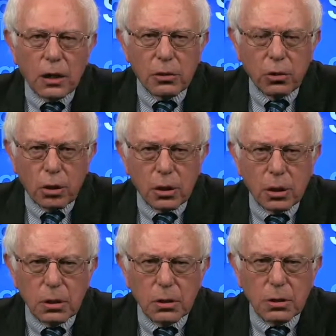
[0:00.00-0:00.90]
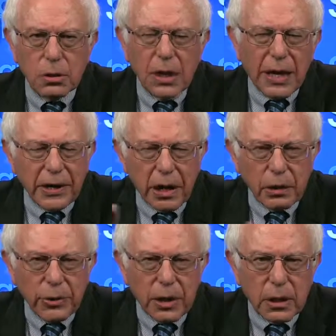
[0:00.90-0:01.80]
look, not at
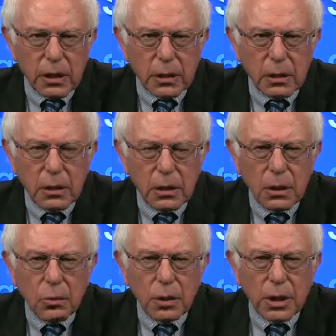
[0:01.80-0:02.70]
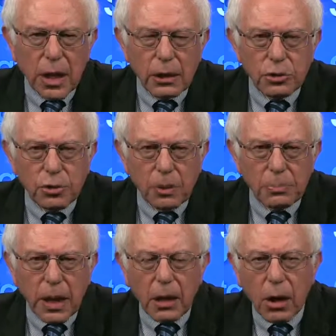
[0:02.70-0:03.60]
Hillary Clinton or Donald Trump.
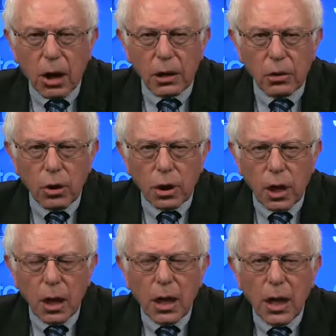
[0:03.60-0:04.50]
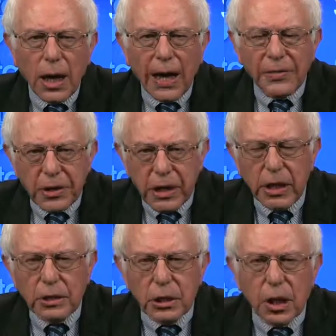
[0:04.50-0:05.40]
Take a hard look at the
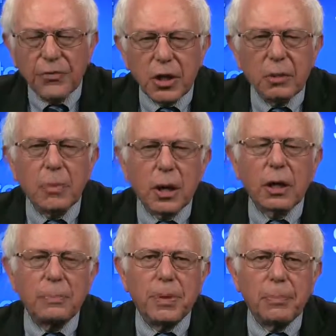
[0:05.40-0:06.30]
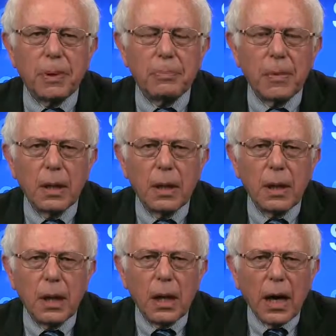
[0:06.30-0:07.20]
needs of the American people.
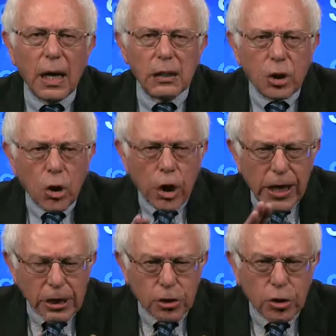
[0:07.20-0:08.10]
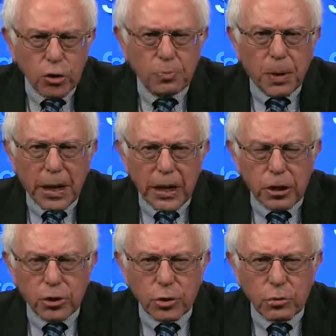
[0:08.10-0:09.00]
And issue by
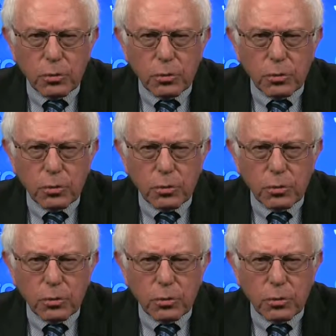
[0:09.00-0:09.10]
issue,